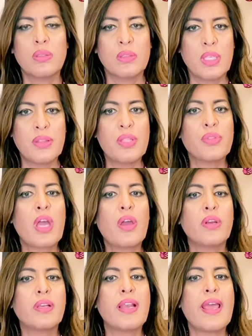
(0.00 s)
in the
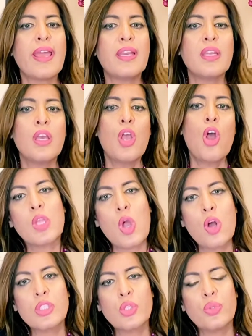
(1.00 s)
thyroid gland.
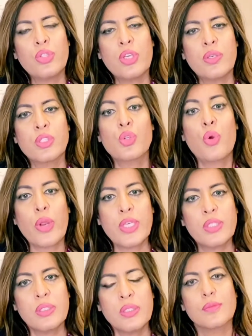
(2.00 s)
Also, there is
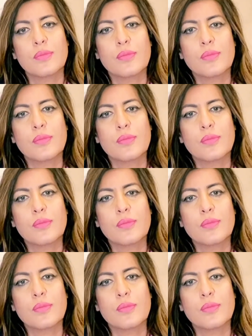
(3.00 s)
goiter.